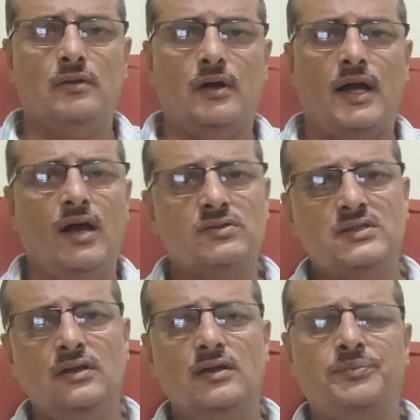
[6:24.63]
I have
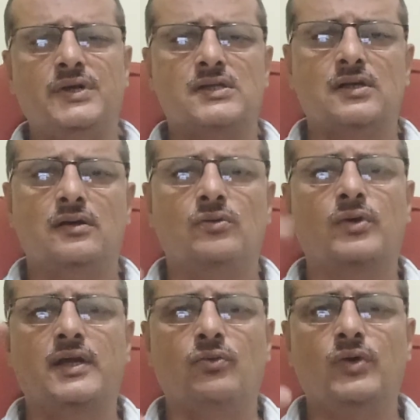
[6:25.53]
seen the patient,
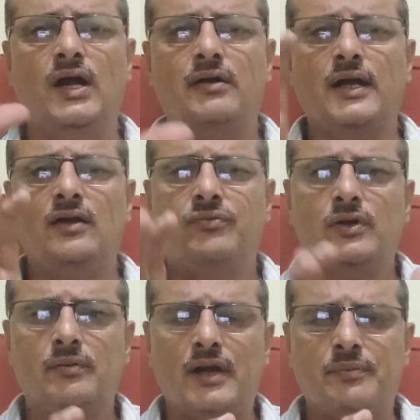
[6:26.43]
okay, we have time for
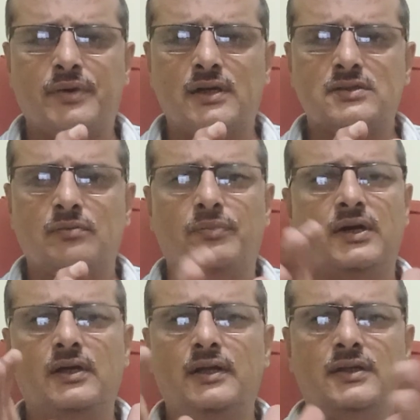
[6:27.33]
the bypass, but
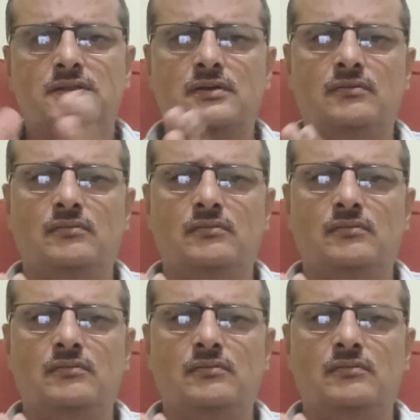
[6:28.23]
there is